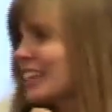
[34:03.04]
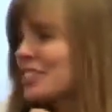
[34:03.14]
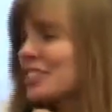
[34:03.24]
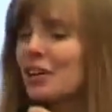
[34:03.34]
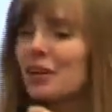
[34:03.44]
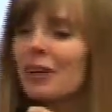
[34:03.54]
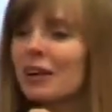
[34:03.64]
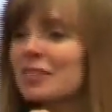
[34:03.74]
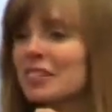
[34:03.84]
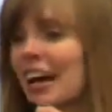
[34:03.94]
So
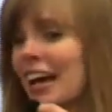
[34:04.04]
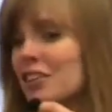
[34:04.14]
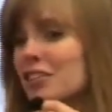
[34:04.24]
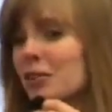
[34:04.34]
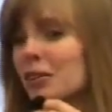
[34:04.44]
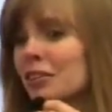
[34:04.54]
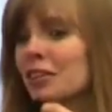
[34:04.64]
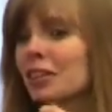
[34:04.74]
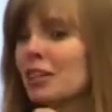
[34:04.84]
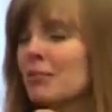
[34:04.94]
I had a short little
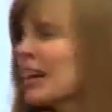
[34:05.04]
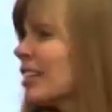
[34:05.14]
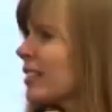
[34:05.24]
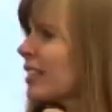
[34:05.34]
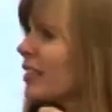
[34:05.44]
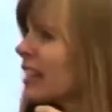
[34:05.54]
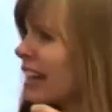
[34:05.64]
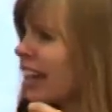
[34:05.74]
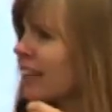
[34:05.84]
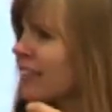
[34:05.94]
clip, but I don't know that
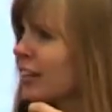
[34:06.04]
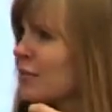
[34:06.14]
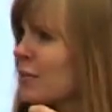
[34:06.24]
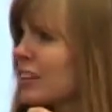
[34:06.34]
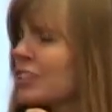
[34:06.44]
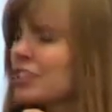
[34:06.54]
I have it anymore.